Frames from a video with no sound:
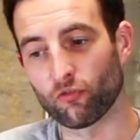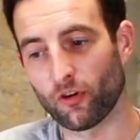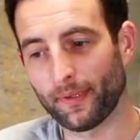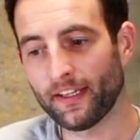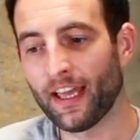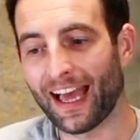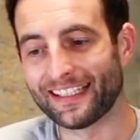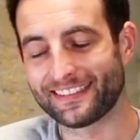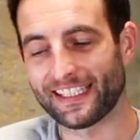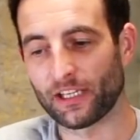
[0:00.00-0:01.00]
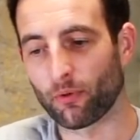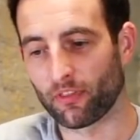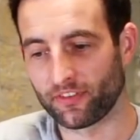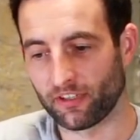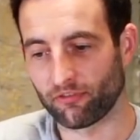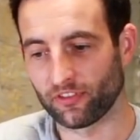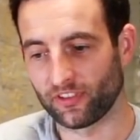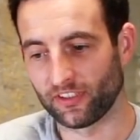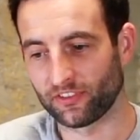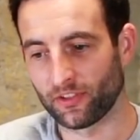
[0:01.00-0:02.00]
the rubber, and seeing what the difference
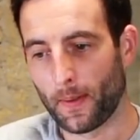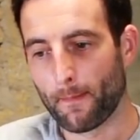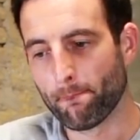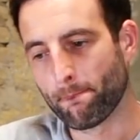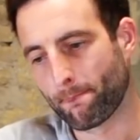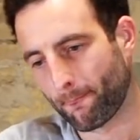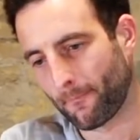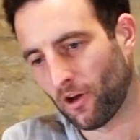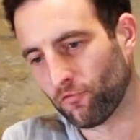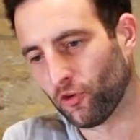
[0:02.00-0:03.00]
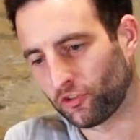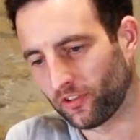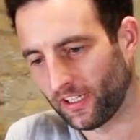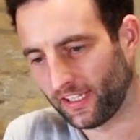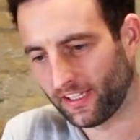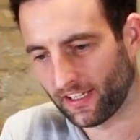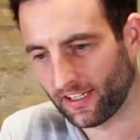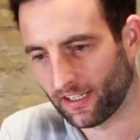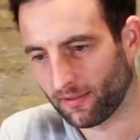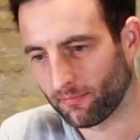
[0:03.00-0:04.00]
is. Unfortunately,
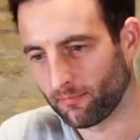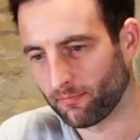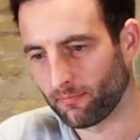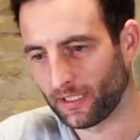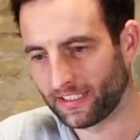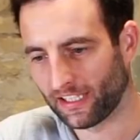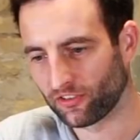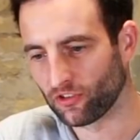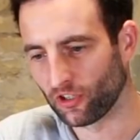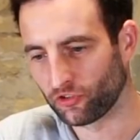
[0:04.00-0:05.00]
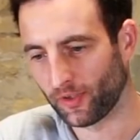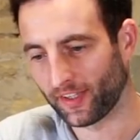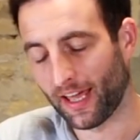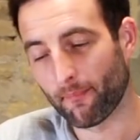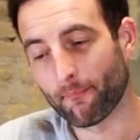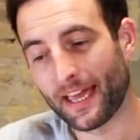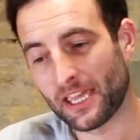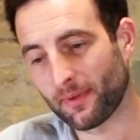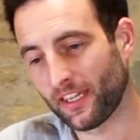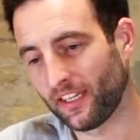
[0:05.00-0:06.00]
my dad's not doing that.
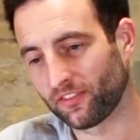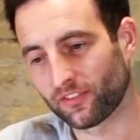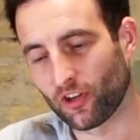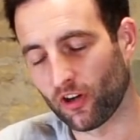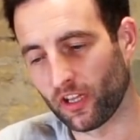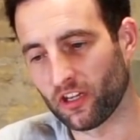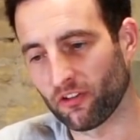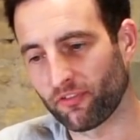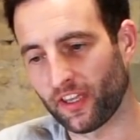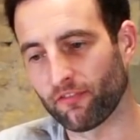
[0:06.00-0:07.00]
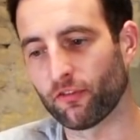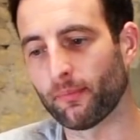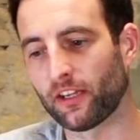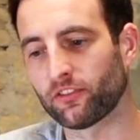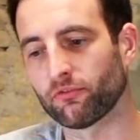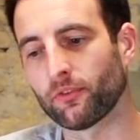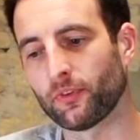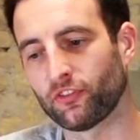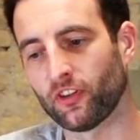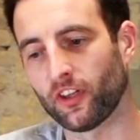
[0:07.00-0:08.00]
Maybe he's got enough information from
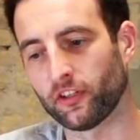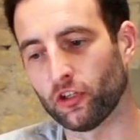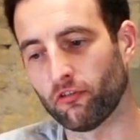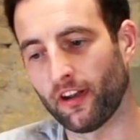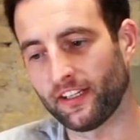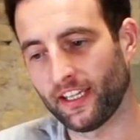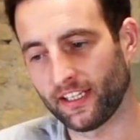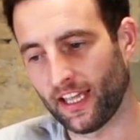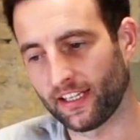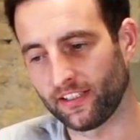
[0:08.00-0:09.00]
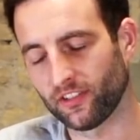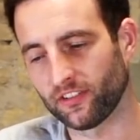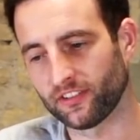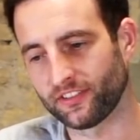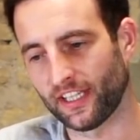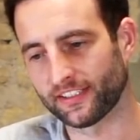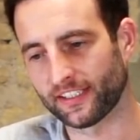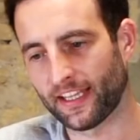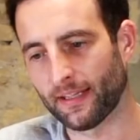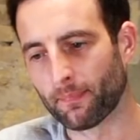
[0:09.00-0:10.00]
the circuit already and he's
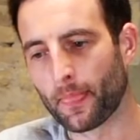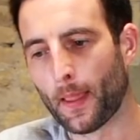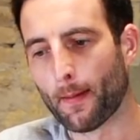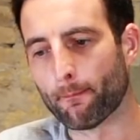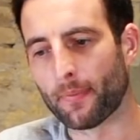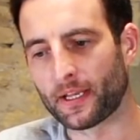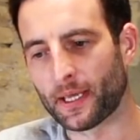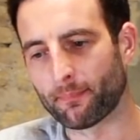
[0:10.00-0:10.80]
understanding that. But